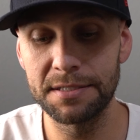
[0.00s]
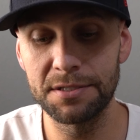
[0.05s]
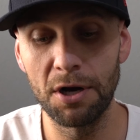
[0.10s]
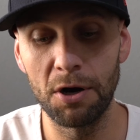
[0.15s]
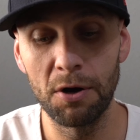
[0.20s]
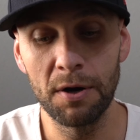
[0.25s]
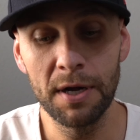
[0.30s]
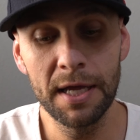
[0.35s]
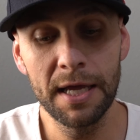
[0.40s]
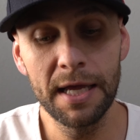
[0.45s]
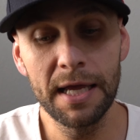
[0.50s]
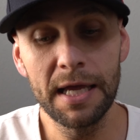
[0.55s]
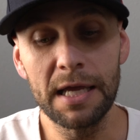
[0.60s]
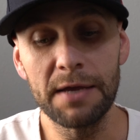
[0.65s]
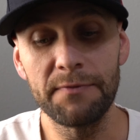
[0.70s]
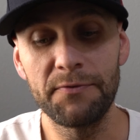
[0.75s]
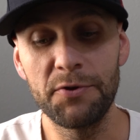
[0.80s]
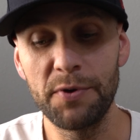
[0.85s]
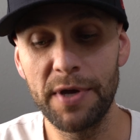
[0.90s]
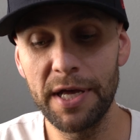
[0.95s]
So
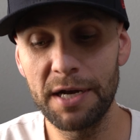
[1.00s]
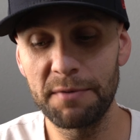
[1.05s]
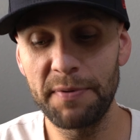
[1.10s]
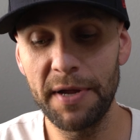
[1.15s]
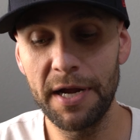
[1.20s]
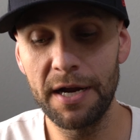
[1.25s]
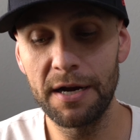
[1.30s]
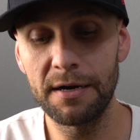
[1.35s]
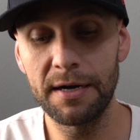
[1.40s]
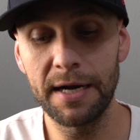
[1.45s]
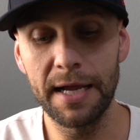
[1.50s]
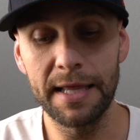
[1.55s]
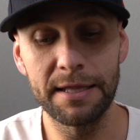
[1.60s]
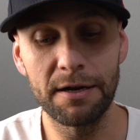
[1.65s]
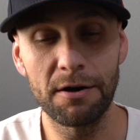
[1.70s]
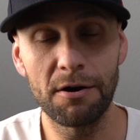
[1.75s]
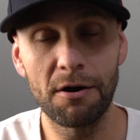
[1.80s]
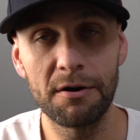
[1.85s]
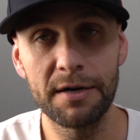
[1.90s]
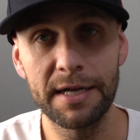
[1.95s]
if you get a pair and
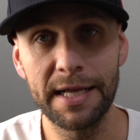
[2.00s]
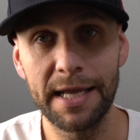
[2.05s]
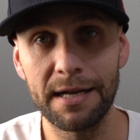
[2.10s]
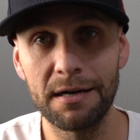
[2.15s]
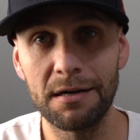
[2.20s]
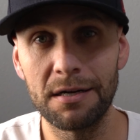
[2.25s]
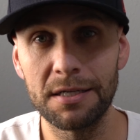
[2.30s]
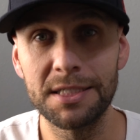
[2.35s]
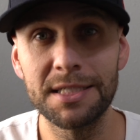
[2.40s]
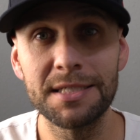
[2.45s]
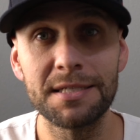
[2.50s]
they're hard to get on,